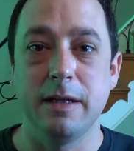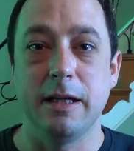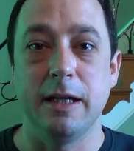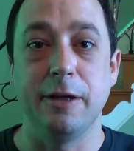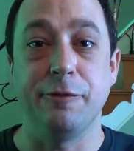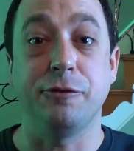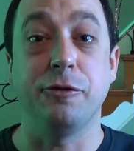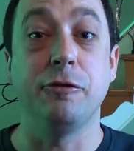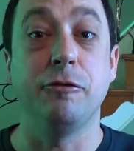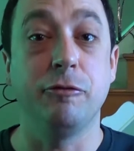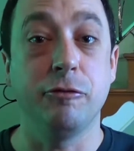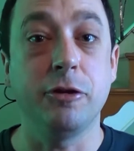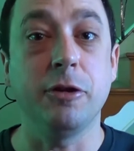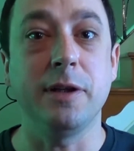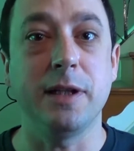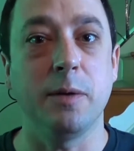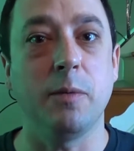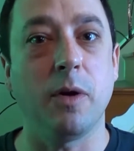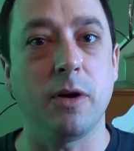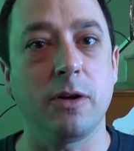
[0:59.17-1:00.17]
If you
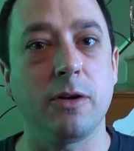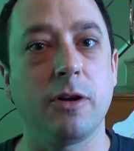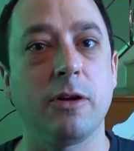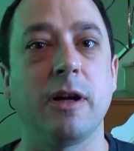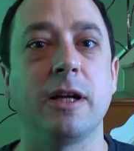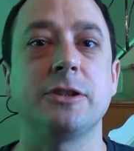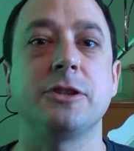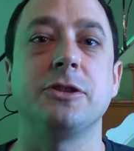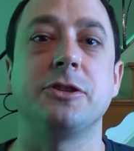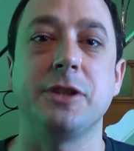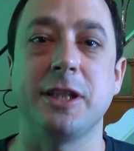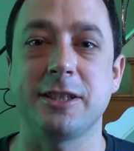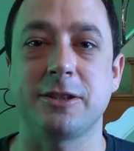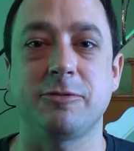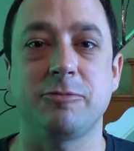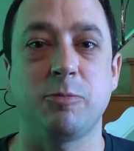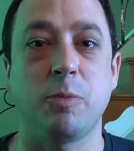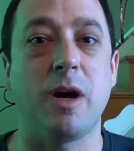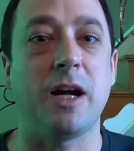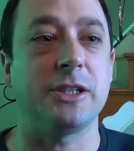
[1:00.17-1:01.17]
really want to learn, I
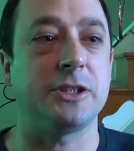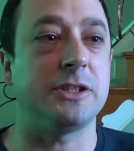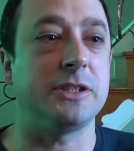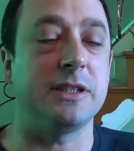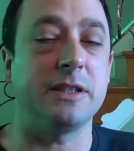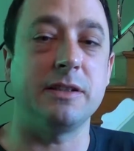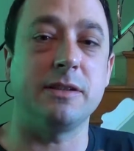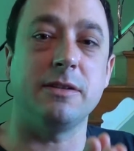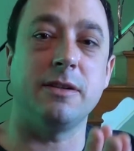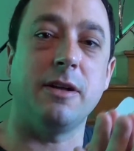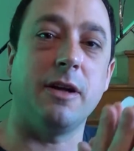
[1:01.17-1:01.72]
suggest watching